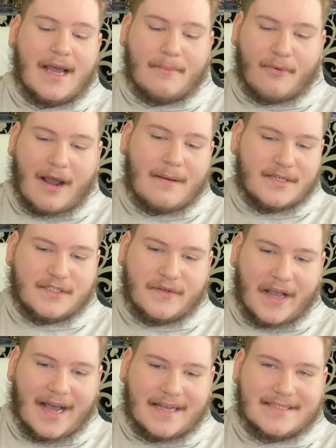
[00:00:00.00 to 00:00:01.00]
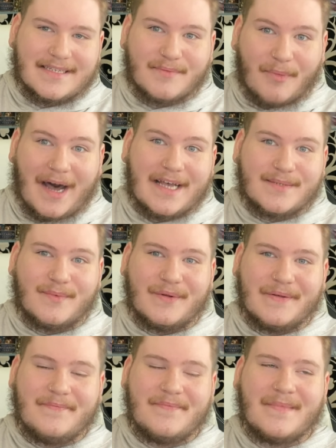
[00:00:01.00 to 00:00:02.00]
I promise you guys, it's
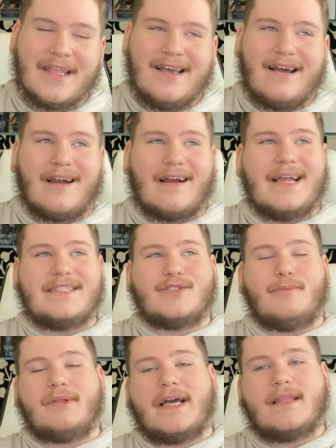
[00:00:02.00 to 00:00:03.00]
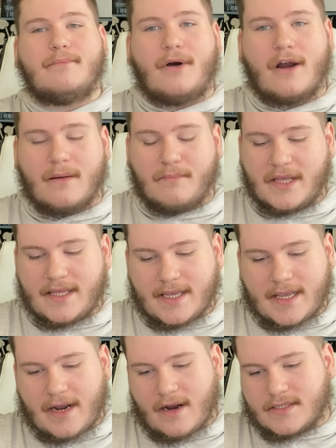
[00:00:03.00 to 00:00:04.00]
possible. All right, so play the part, play the
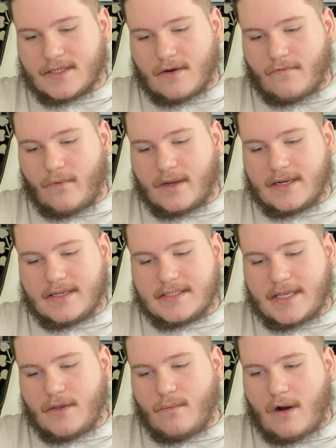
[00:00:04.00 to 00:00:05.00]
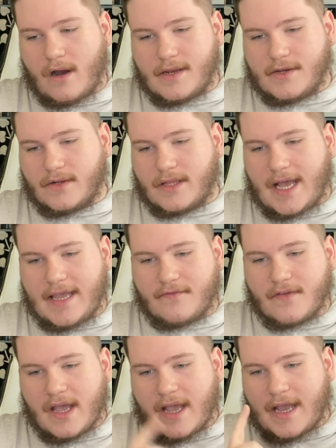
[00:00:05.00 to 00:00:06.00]
character of what it is that you want in your
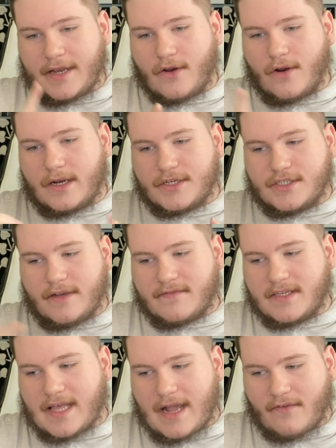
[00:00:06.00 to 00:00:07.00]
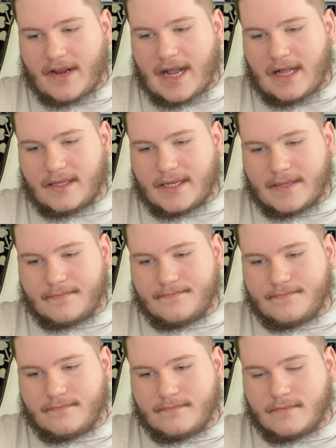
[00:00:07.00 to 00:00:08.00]
life, and you're going to shift to that reality.
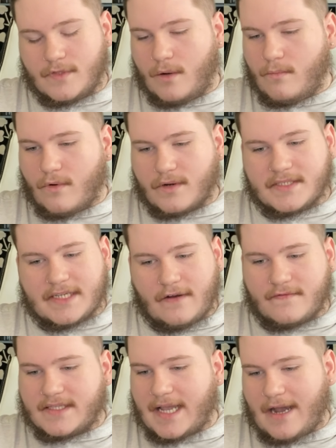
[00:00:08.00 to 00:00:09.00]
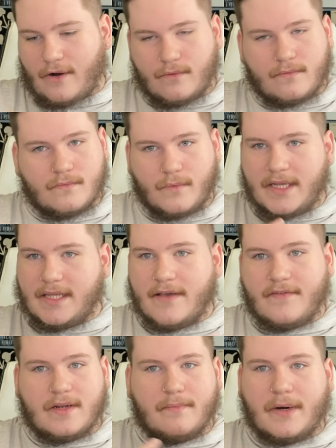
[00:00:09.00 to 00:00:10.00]
No more self-doubt. We
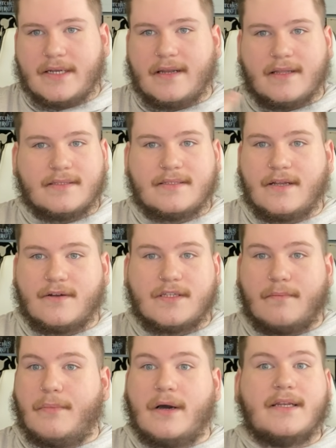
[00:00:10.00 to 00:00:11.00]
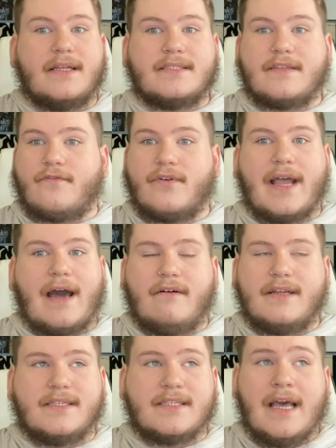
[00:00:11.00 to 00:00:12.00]
live in abundance. There is abundance of
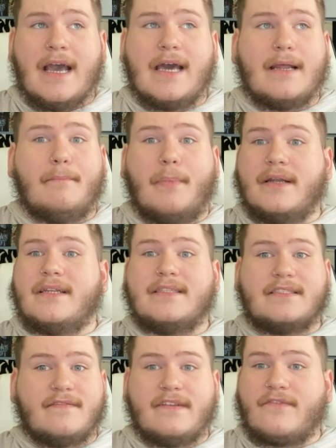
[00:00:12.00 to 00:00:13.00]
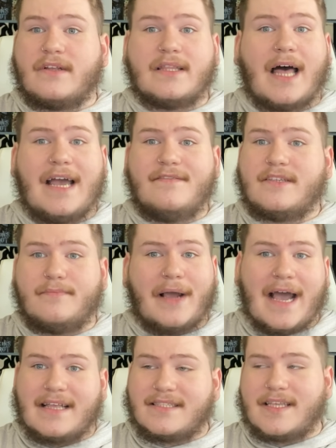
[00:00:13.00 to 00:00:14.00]
realities and abundance of different lives and
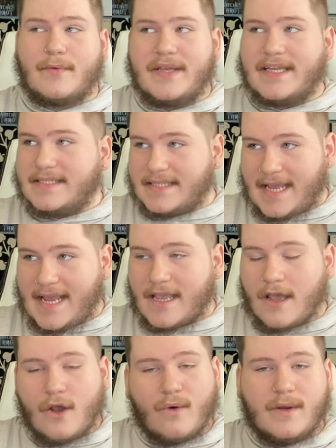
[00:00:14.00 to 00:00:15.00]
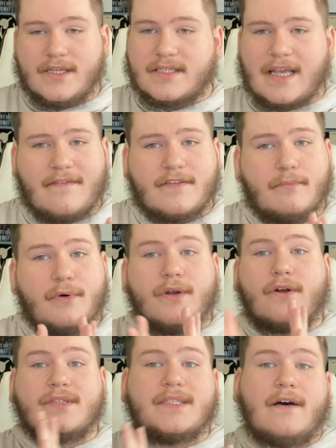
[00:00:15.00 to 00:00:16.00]
paths that we can take. We just have to put
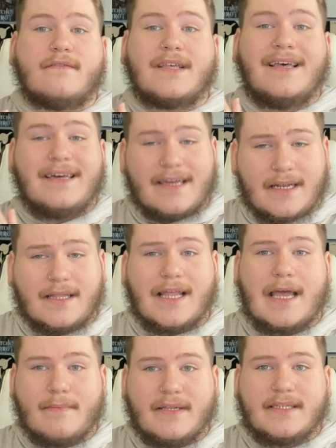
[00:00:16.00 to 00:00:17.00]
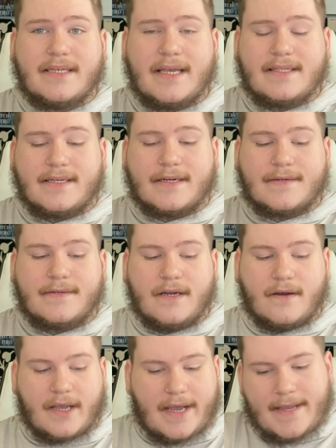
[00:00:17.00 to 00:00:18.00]
ourselves in alignment to get there,
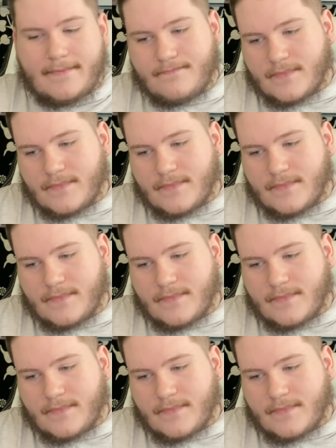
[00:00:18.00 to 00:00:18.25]
okay?